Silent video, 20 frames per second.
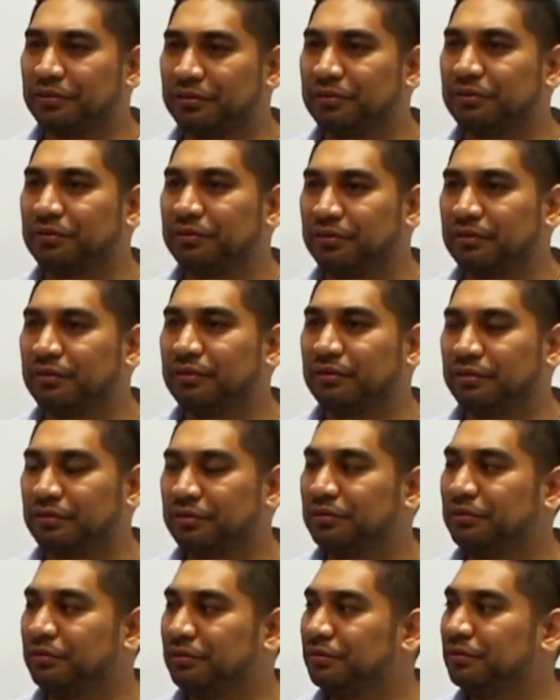
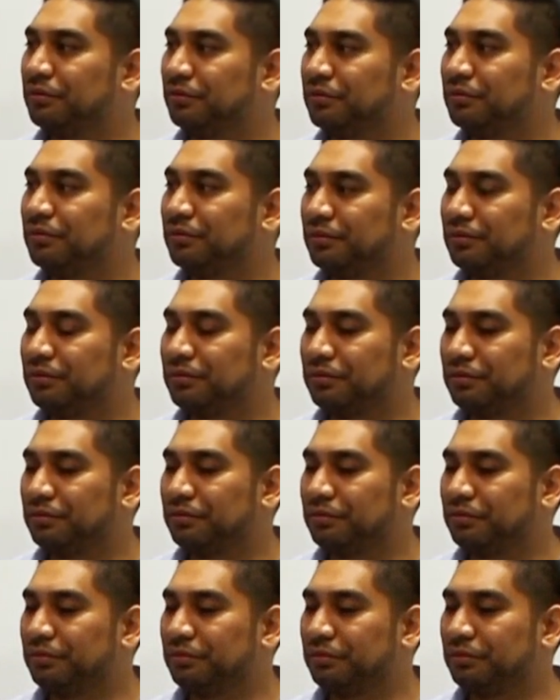
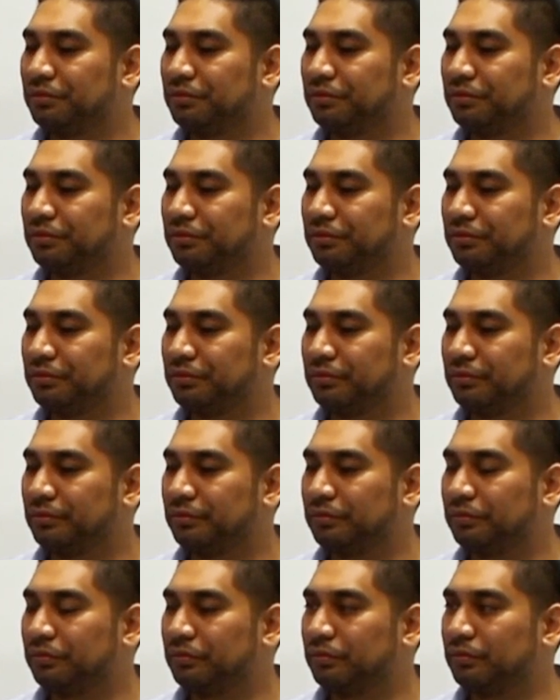
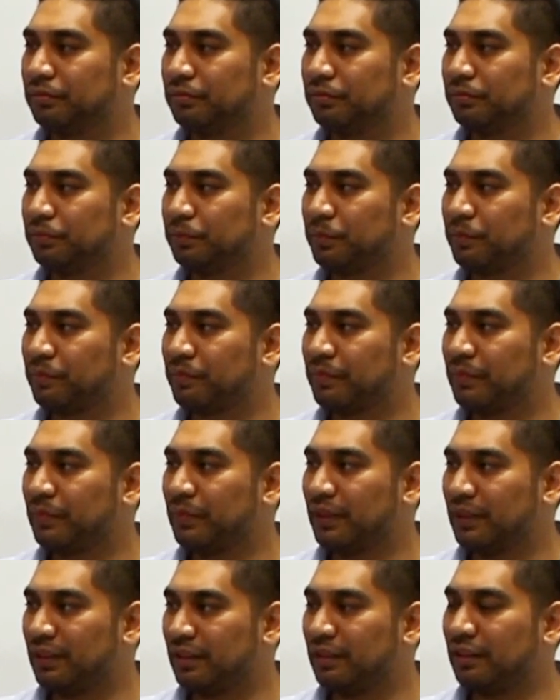
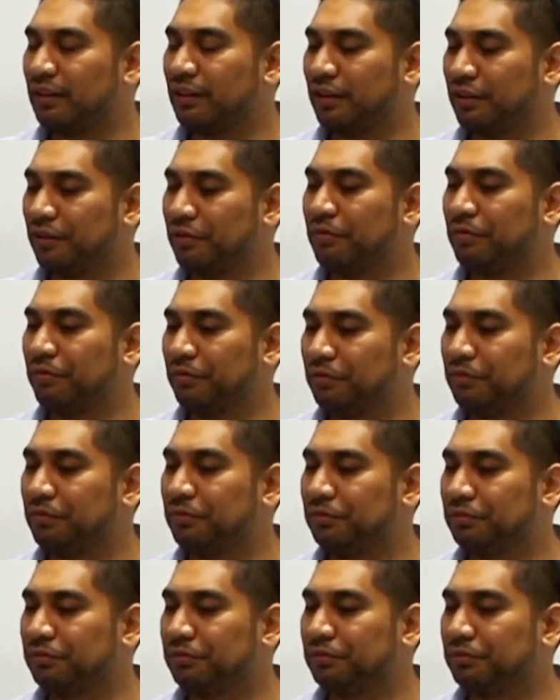
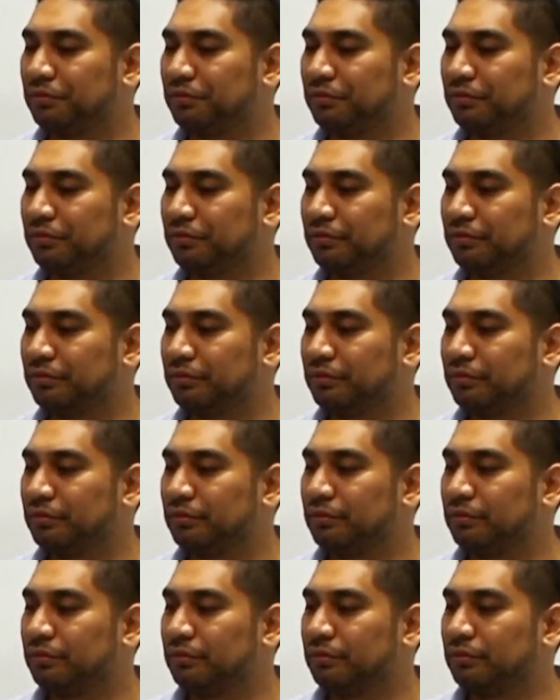
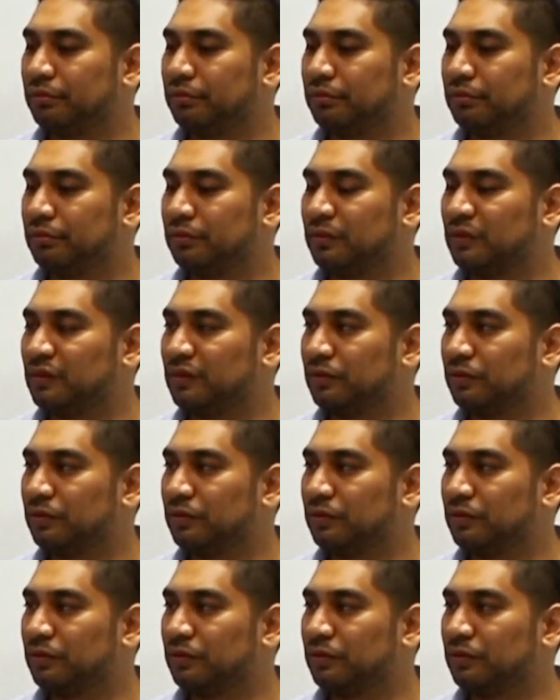The person shown says nothing.